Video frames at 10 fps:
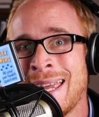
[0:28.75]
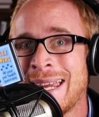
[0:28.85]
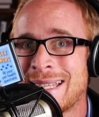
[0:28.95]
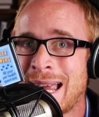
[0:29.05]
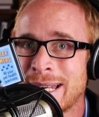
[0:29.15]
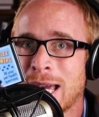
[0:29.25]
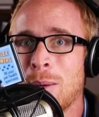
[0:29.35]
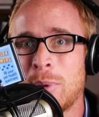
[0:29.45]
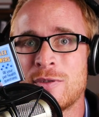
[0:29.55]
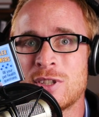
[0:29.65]
It's had a
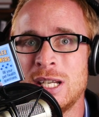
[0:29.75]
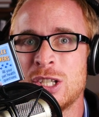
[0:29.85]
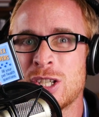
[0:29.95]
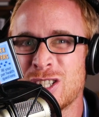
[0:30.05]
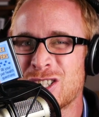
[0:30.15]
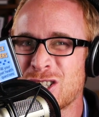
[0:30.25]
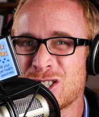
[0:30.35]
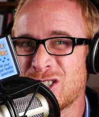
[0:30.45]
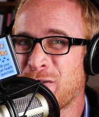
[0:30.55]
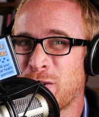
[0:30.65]
couple of seizures and
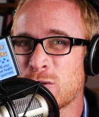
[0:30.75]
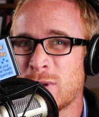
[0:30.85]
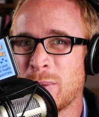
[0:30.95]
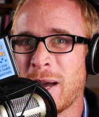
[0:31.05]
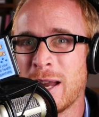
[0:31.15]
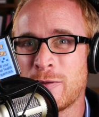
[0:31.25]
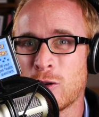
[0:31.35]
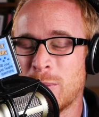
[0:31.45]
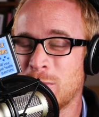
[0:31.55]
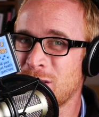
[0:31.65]
just he feels really bad for him.